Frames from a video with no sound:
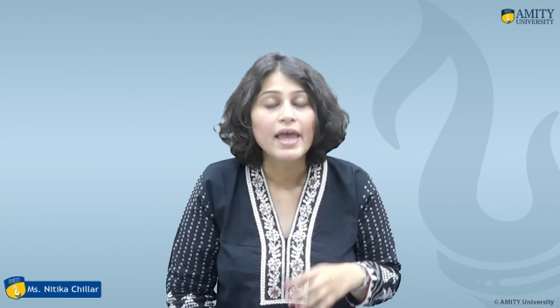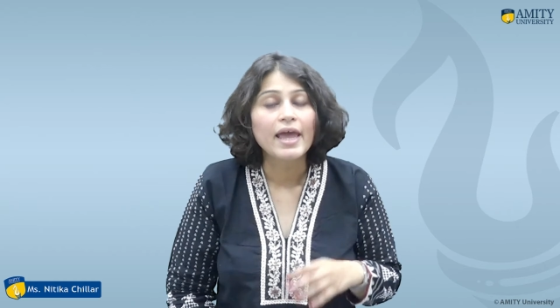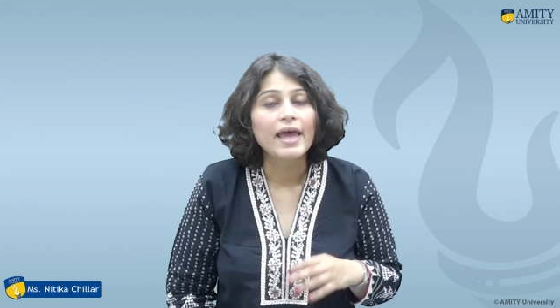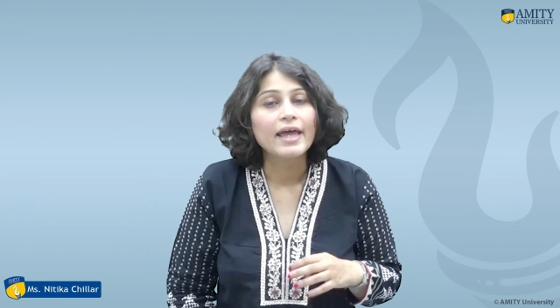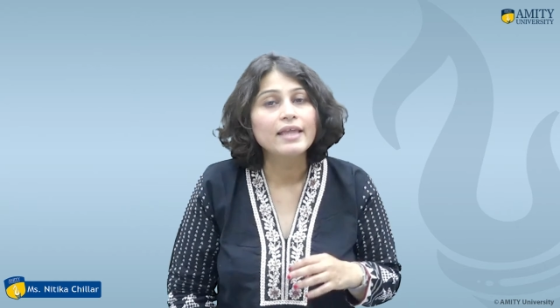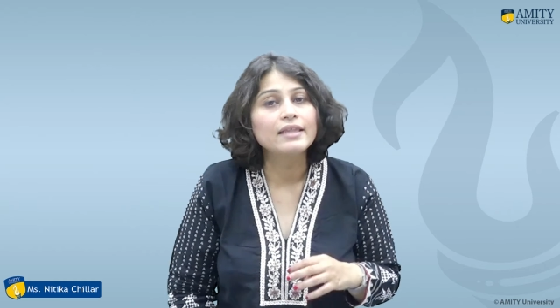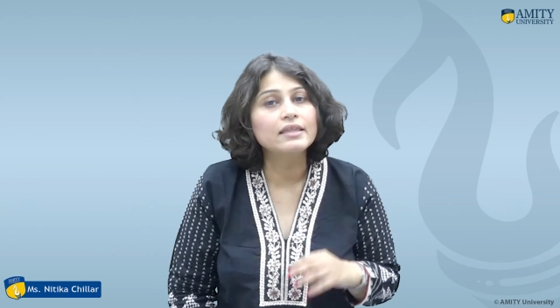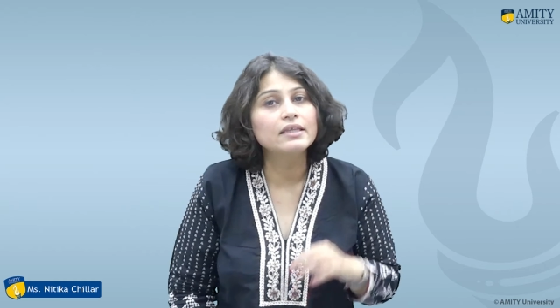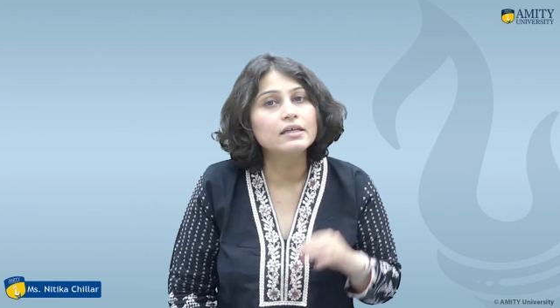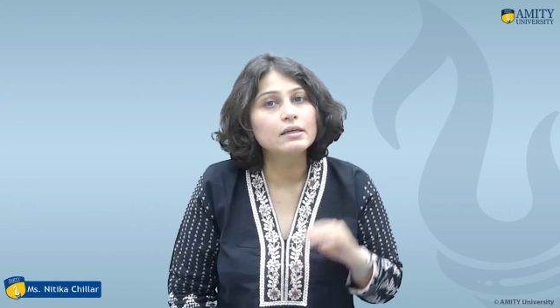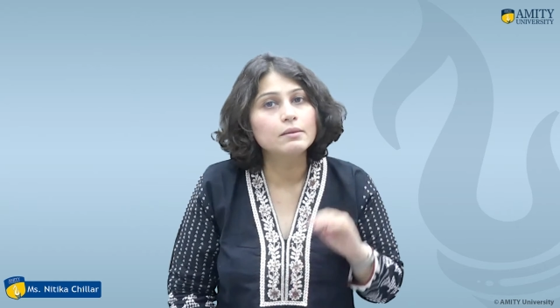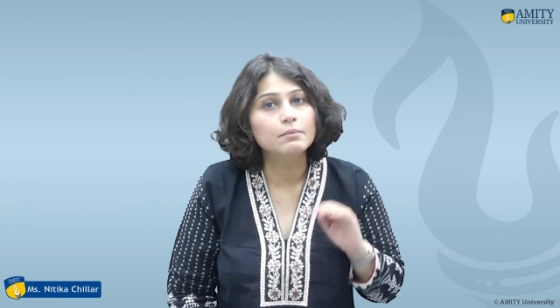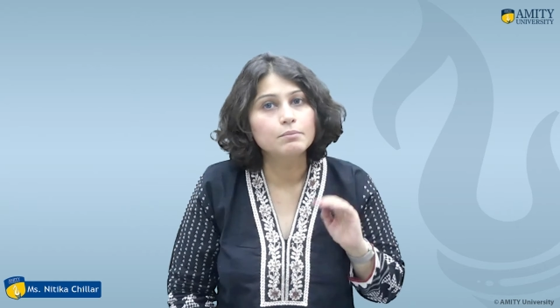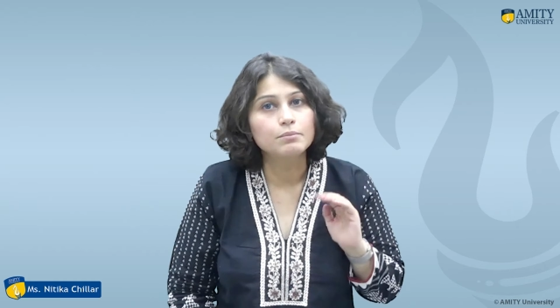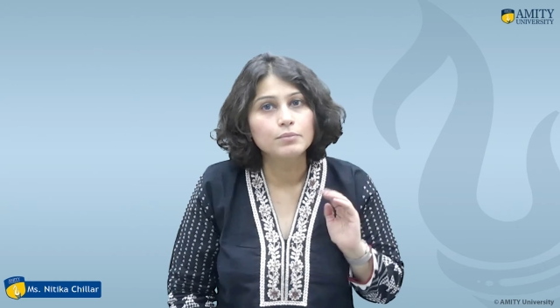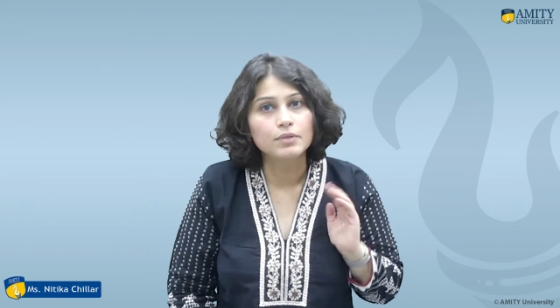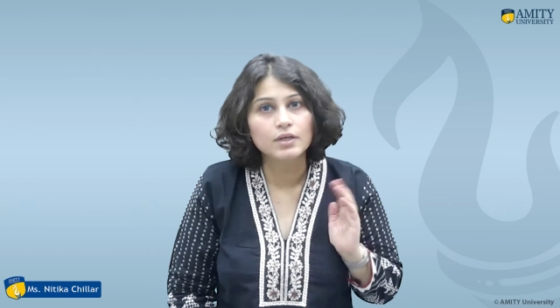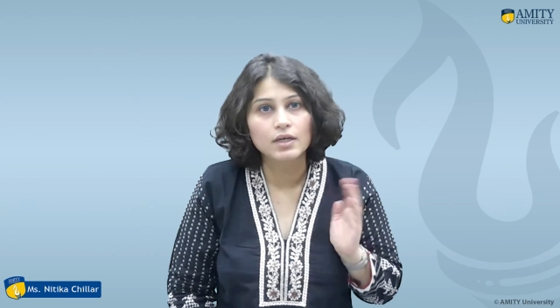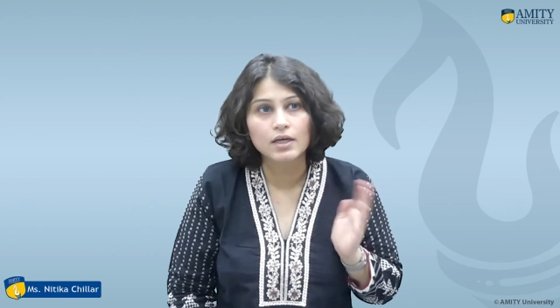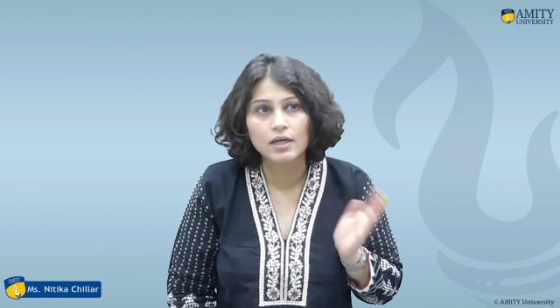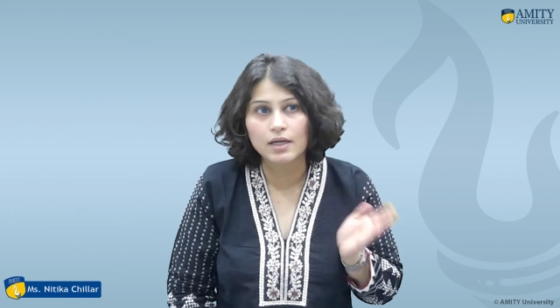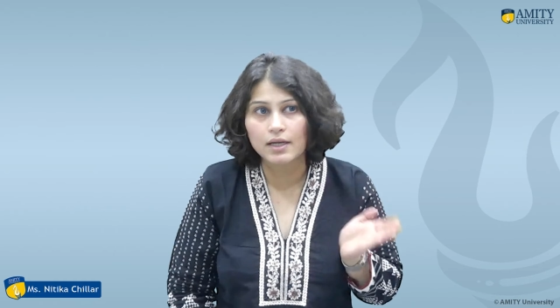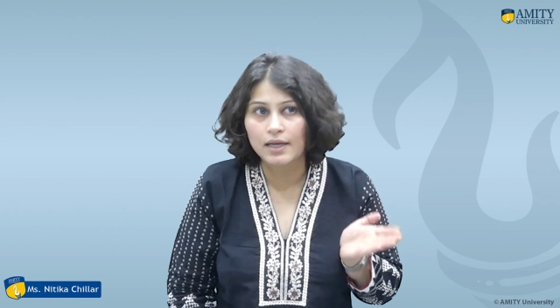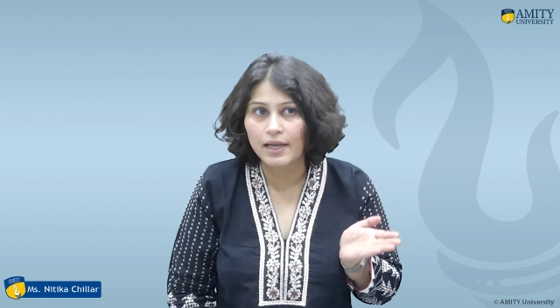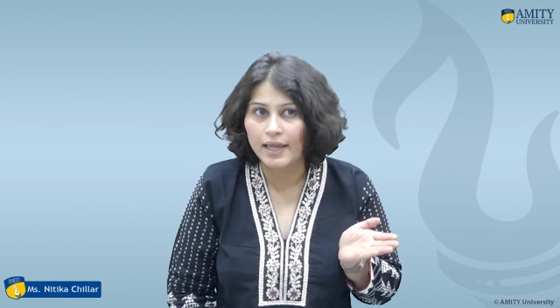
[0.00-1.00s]
and
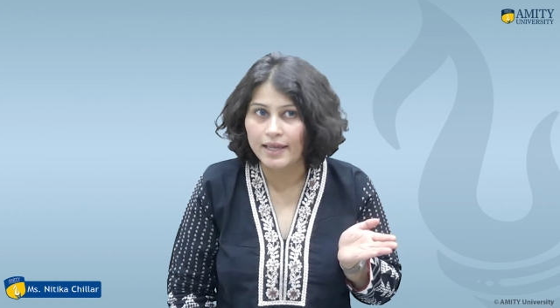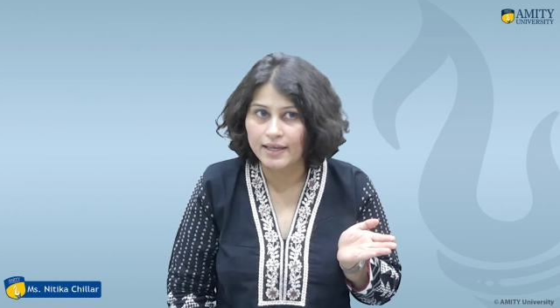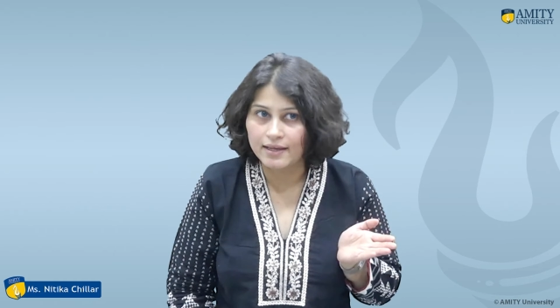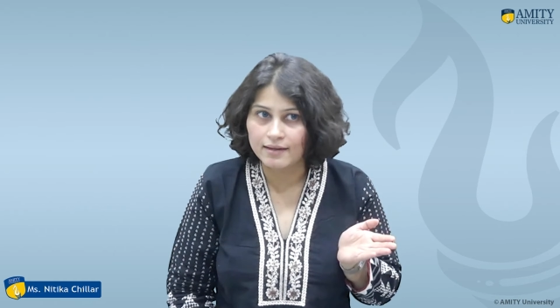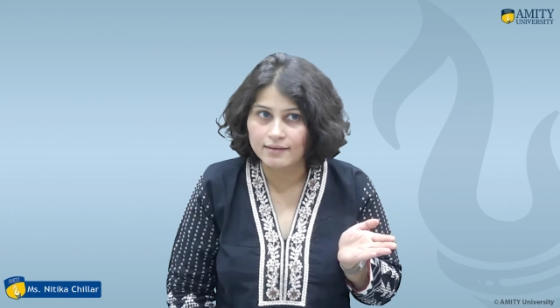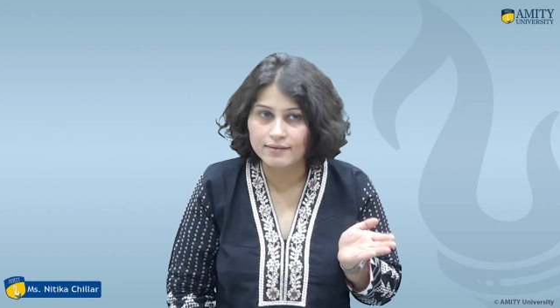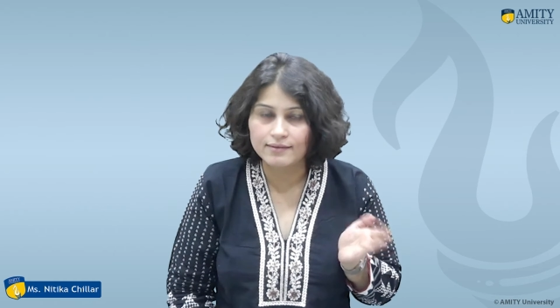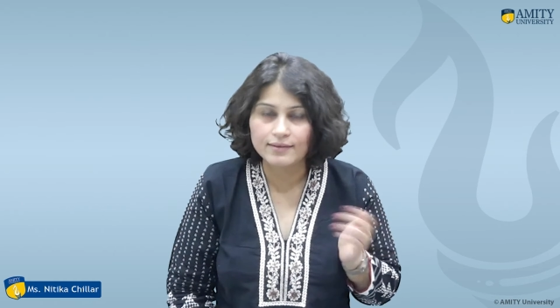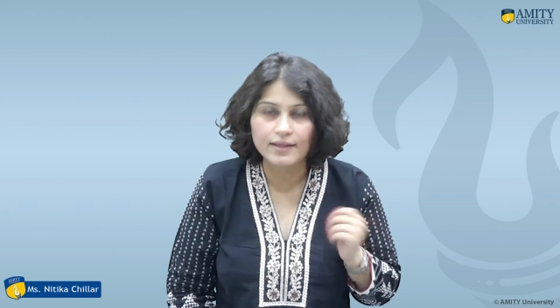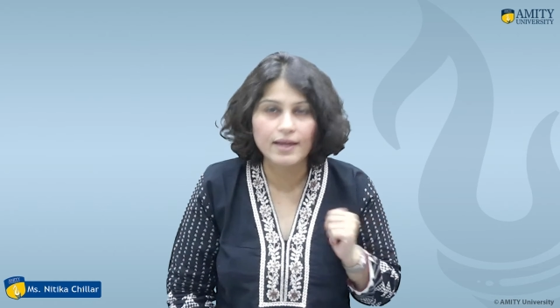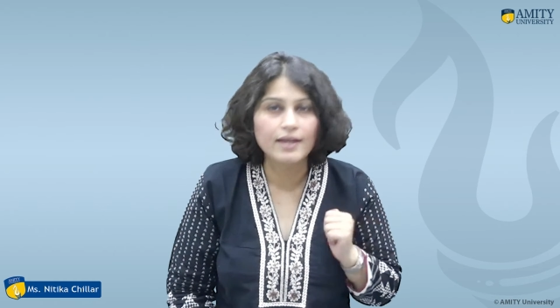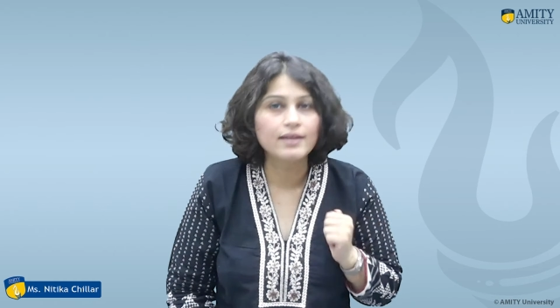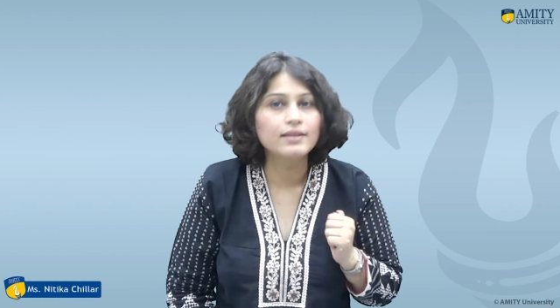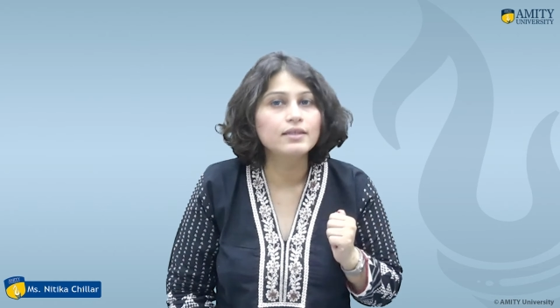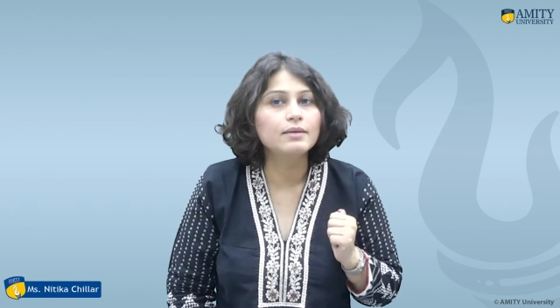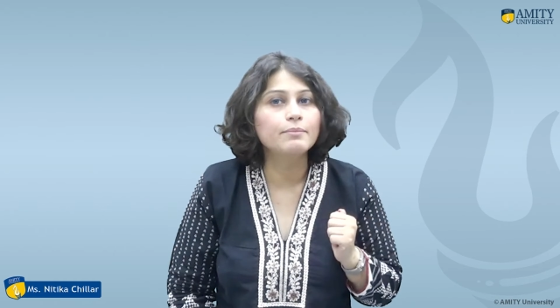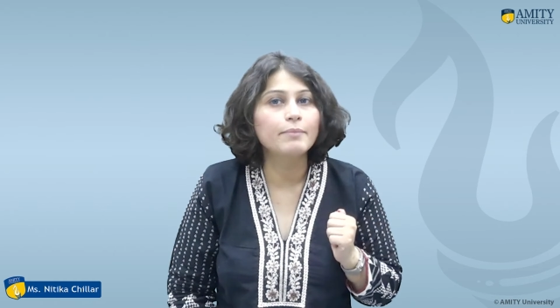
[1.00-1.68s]
like I said,